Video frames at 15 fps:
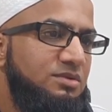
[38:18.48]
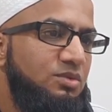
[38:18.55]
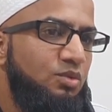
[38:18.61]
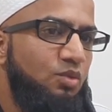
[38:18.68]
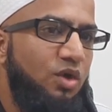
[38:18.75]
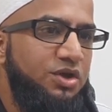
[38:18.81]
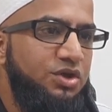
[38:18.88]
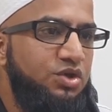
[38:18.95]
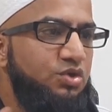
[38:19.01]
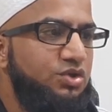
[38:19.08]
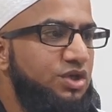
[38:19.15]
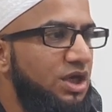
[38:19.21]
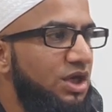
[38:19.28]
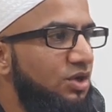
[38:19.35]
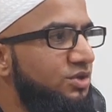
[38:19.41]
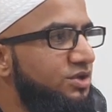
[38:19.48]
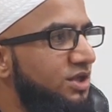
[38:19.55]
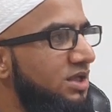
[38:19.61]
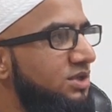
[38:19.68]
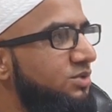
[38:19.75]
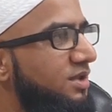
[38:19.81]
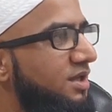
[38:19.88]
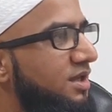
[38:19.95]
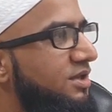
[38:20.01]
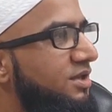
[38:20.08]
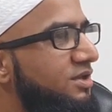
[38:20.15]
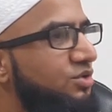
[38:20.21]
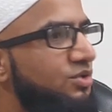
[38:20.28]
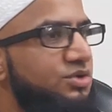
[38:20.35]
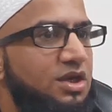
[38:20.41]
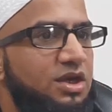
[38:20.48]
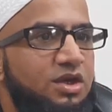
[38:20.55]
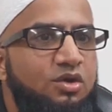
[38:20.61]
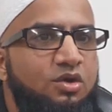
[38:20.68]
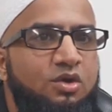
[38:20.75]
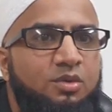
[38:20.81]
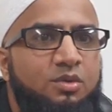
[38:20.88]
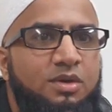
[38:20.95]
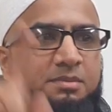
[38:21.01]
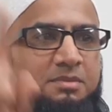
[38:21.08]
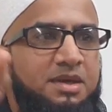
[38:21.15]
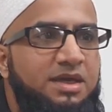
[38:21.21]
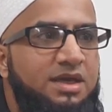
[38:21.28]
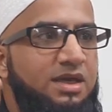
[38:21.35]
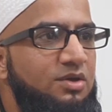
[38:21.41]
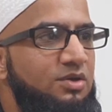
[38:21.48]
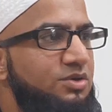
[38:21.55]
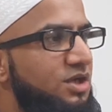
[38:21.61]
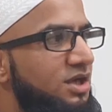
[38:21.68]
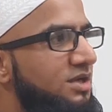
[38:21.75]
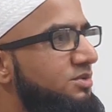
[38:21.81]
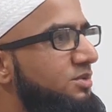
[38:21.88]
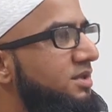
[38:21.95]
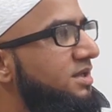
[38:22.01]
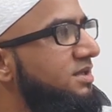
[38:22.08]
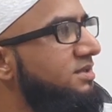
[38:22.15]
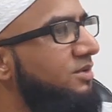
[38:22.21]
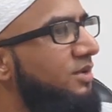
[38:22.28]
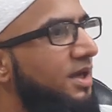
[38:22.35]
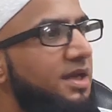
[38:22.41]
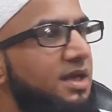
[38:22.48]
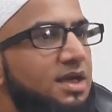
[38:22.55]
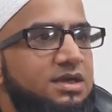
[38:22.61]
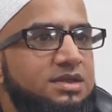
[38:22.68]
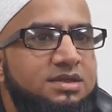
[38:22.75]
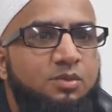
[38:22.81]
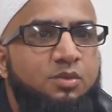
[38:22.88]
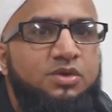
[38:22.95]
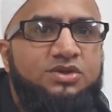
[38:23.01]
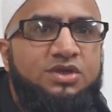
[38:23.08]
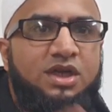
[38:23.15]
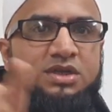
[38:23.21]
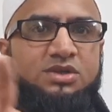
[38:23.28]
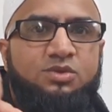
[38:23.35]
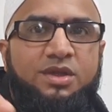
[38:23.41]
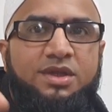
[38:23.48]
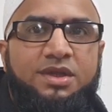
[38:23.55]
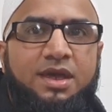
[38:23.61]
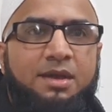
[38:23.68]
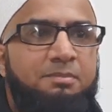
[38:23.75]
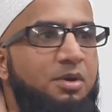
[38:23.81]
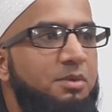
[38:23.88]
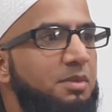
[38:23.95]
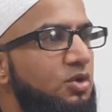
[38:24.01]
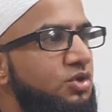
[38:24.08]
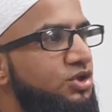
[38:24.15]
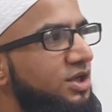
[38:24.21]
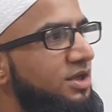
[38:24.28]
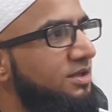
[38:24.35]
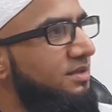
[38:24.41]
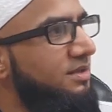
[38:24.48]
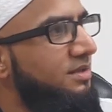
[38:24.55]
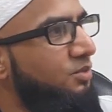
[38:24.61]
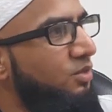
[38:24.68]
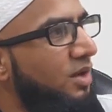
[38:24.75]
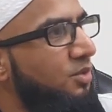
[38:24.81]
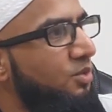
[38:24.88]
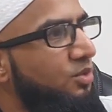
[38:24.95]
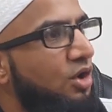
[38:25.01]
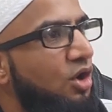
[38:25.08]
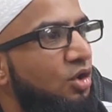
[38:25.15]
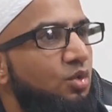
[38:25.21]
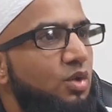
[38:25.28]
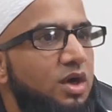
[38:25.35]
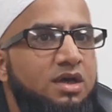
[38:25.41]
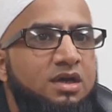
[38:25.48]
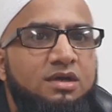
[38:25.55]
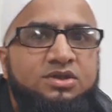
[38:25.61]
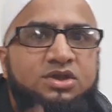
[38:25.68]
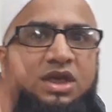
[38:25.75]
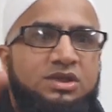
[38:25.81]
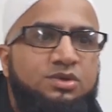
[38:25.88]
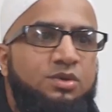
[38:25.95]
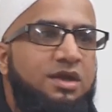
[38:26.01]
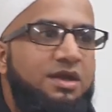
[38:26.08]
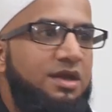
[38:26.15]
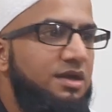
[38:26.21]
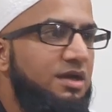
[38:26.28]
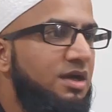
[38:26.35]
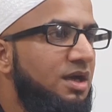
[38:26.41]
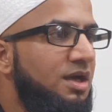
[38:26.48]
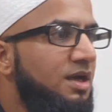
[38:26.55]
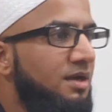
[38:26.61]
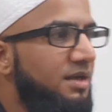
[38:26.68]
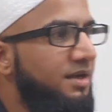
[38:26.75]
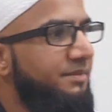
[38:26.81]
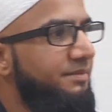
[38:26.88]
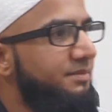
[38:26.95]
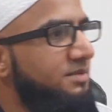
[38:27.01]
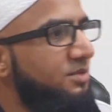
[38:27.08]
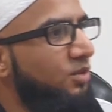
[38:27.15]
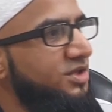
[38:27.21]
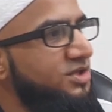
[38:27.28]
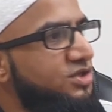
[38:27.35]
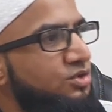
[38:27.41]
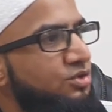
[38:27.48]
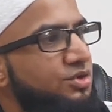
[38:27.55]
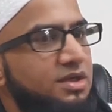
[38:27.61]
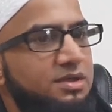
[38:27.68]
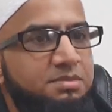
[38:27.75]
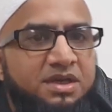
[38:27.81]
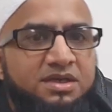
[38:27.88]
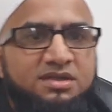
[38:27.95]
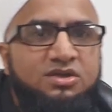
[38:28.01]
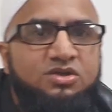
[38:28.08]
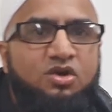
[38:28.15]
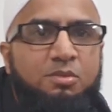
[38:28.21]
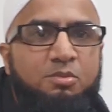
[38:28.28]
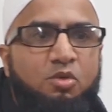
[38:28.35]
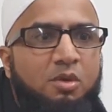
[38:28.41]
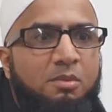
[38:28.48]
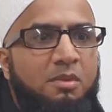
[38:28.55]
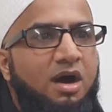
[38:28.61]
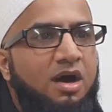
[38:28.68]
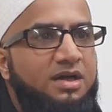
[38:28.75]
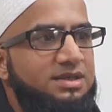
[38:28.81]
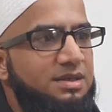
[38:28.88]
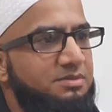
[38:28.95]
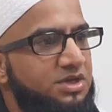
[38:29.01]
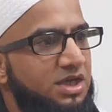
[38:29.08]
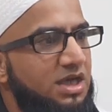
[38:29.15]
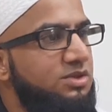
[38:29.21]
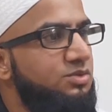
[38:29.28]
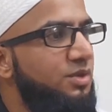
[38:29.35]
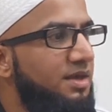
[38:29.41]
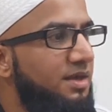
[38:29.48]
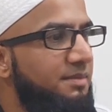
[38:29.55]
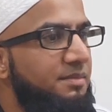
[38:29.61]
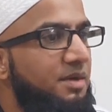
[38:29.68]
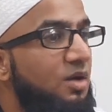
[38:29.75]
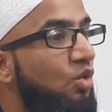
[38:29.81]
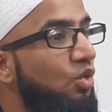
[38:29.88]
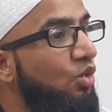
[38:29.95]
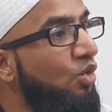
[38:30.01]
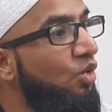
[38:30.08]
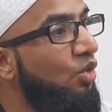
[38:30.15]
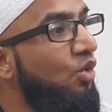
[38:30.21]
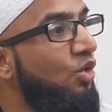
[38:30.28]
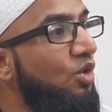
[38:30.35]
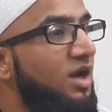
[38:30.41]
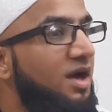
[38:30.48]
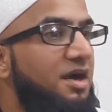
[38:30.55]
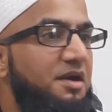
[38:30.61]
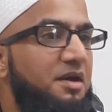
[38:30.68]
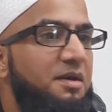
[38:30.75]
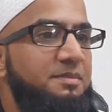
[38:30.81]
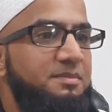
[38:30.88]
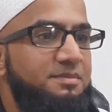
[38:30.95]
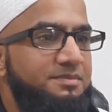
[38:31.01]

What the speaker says: One daughter-in-law jealous with another daughter-in-law, one mother-in-law jealous with this one, someone's jealous with their promotion, one co-worker jealous with another, one student because he's got more marks, I'm jealous with him. All haram.